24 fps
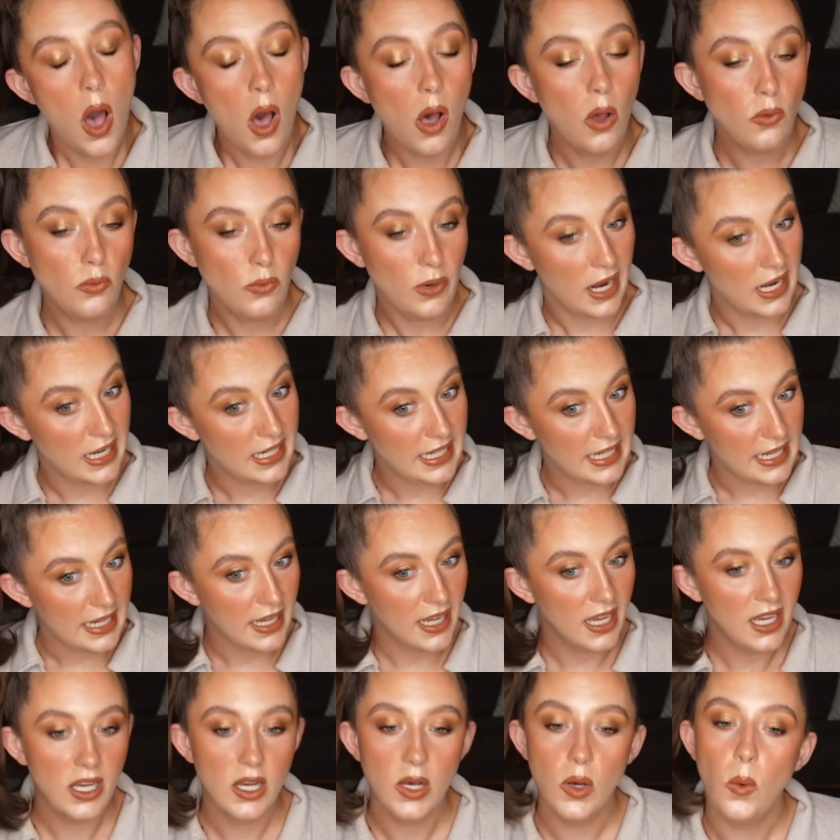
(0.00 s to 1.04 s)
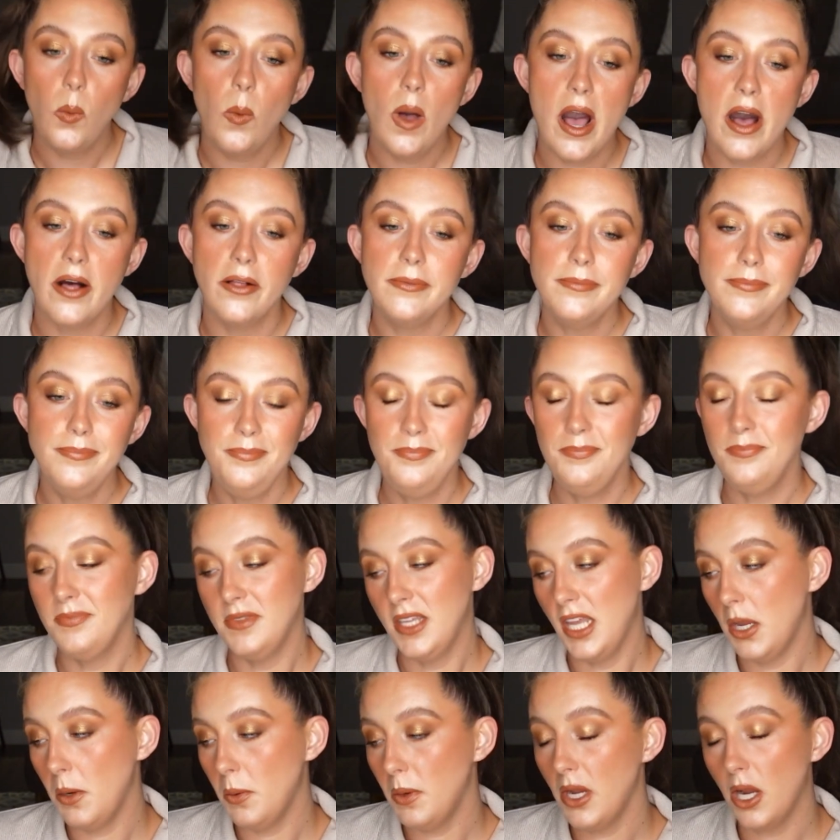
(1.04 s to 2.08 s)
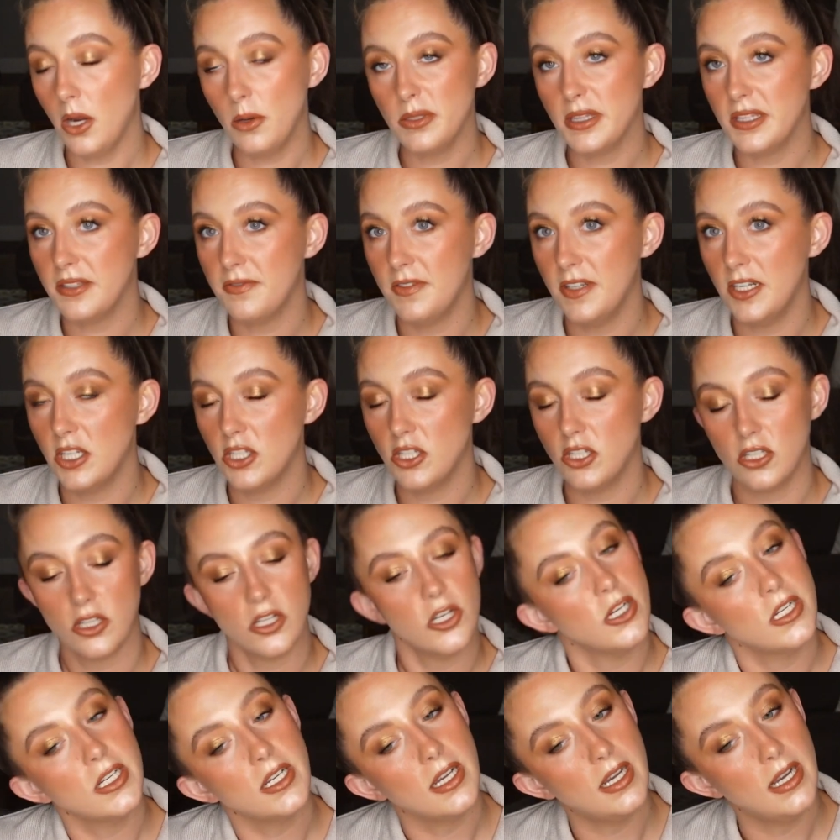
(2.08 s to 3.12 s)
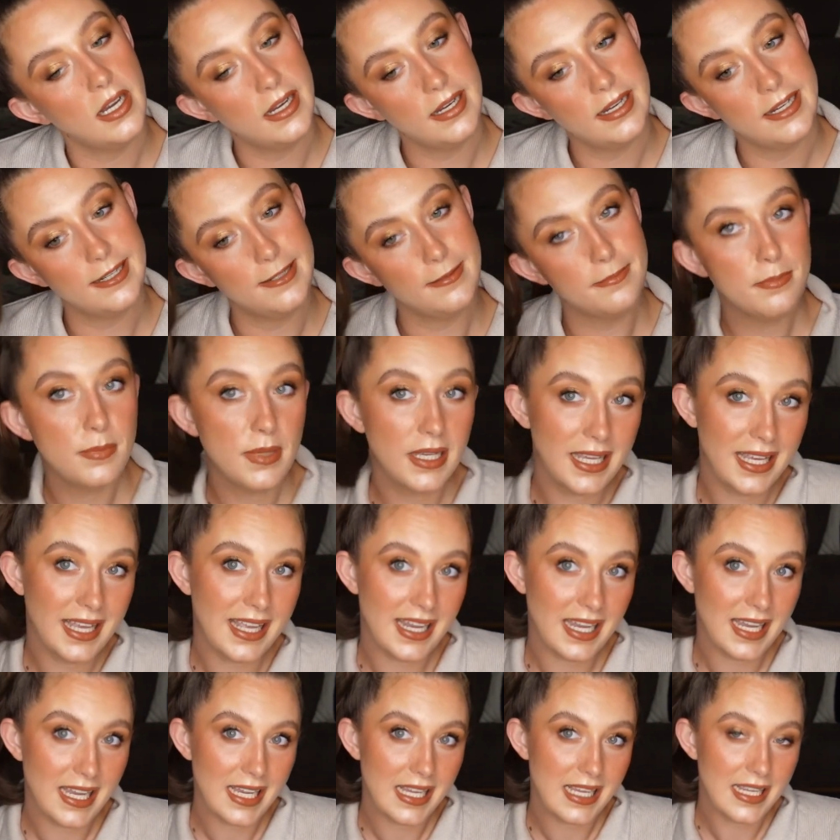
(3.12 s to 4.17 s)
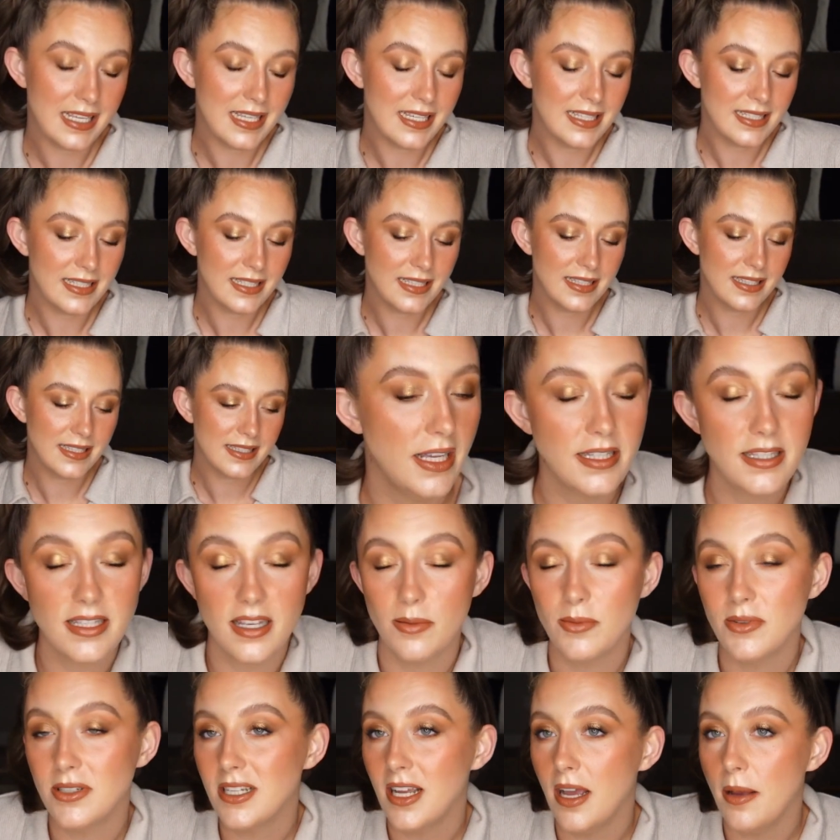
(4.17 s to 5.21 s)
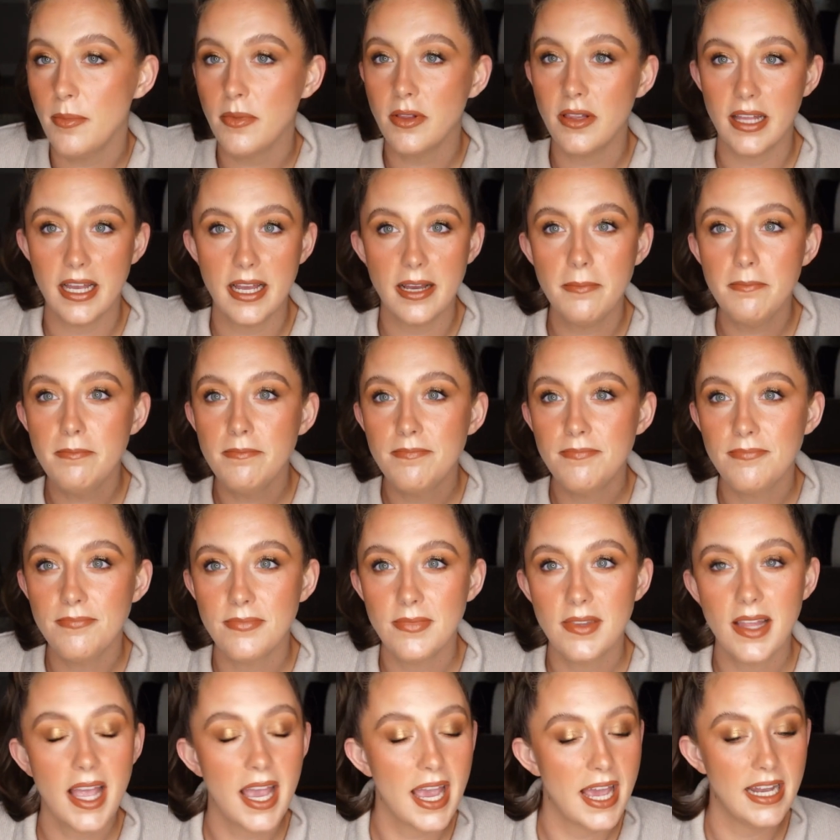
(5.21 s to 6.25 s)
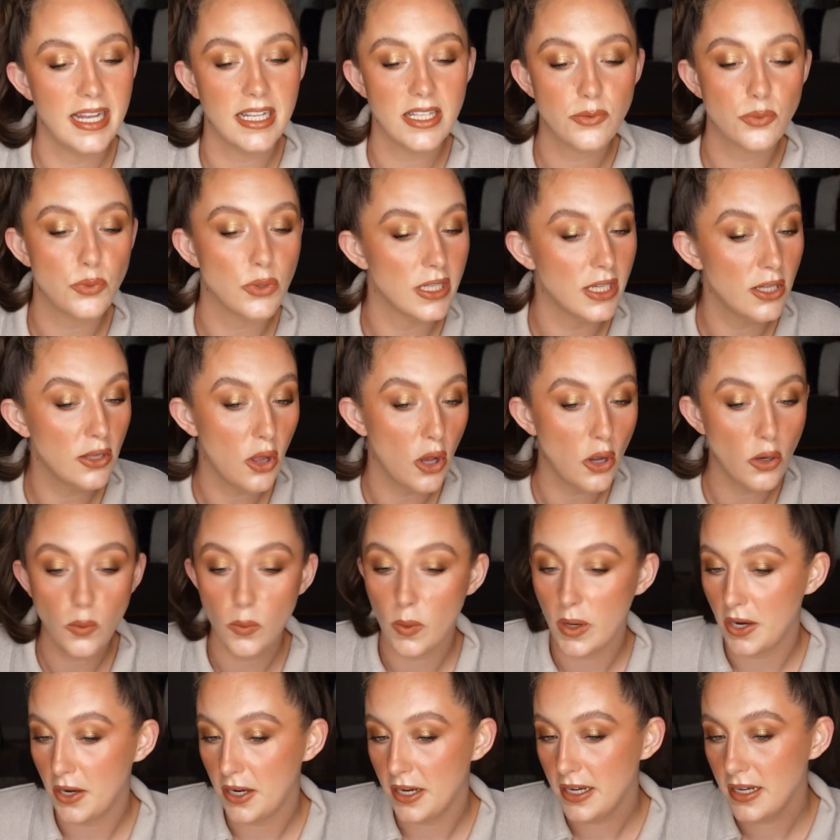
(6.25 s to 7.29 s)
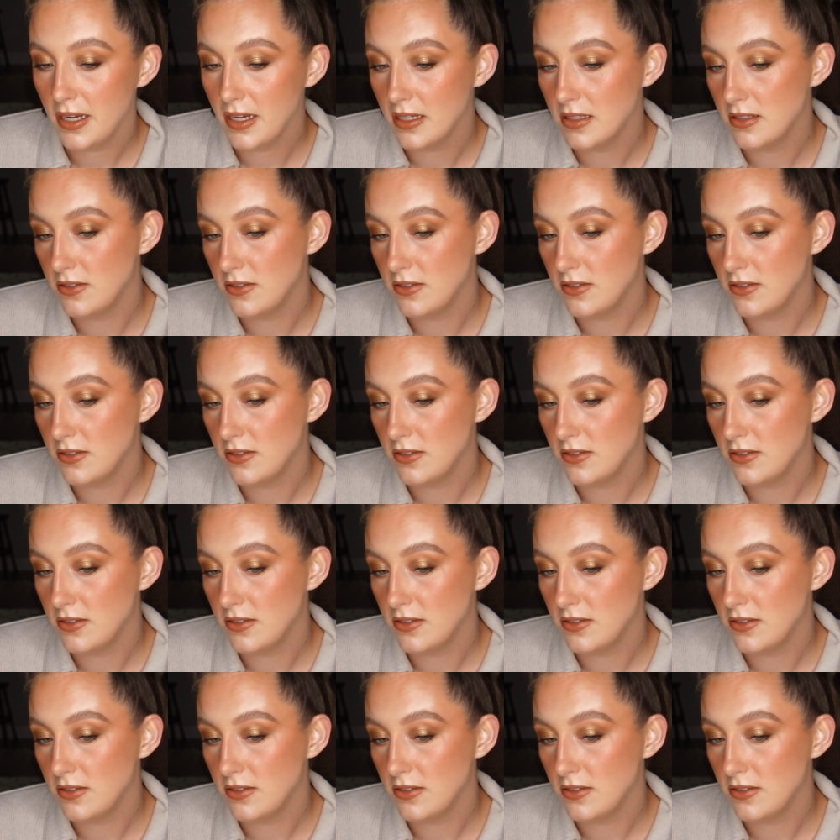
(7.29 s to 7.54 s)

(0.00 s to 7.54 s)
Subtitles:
Alrighty, well, here we are with the finished look. It is a summertime glam, and it's really long wearing.